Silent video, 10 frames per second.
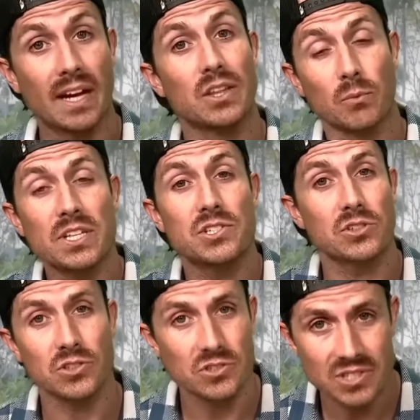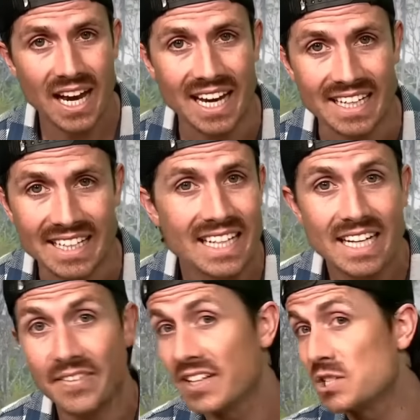And the researchers said
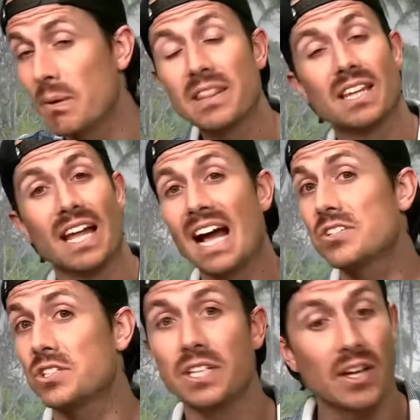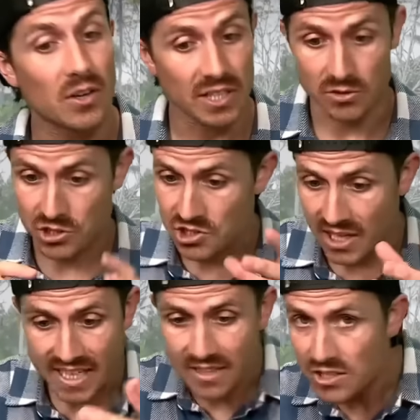they had spent the last year,
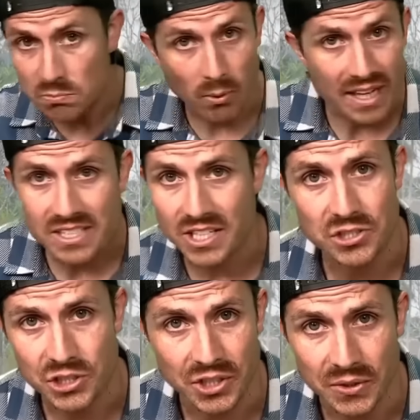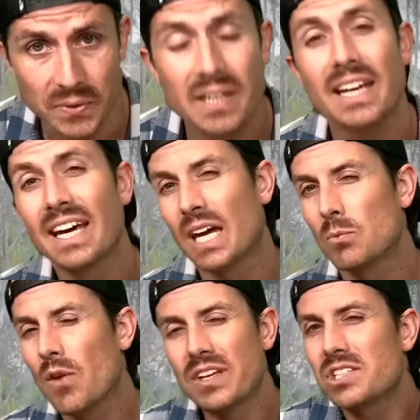studying this brain tissue.
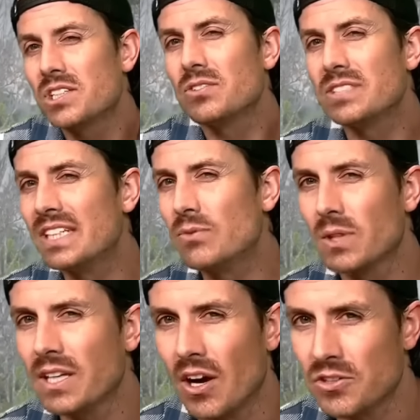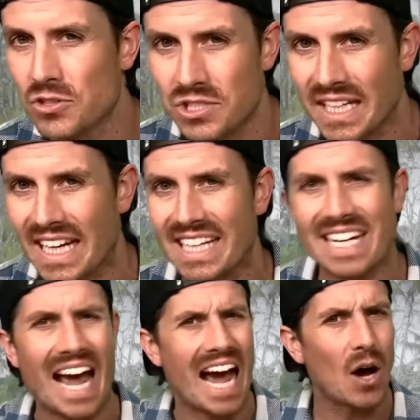And while they still didn't really
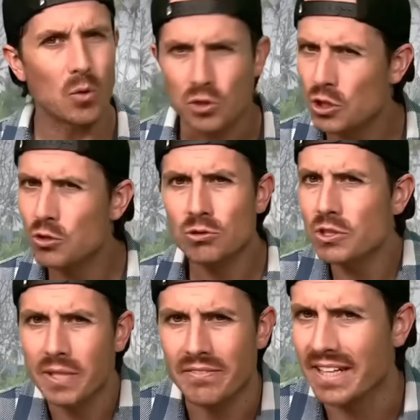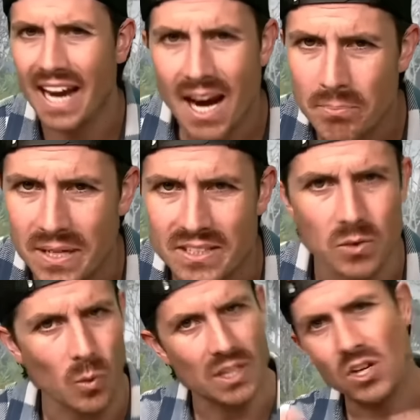understand how kuru even happened
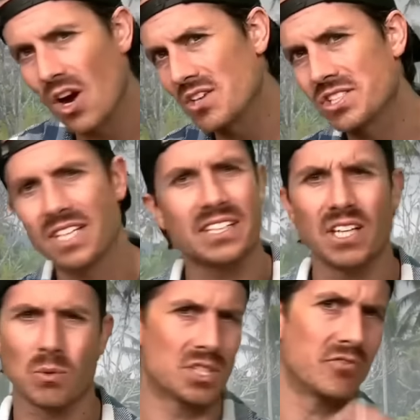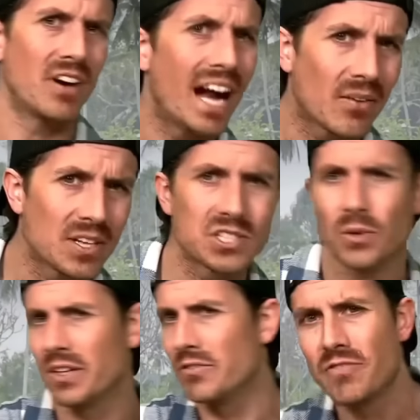and what caused it, was it a virus
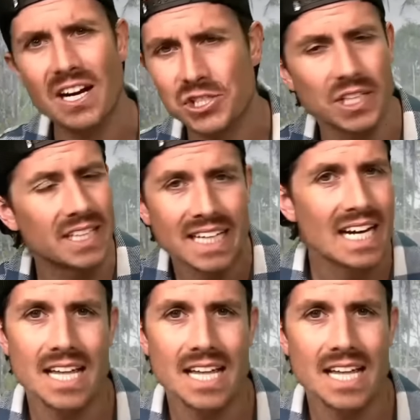or an infection?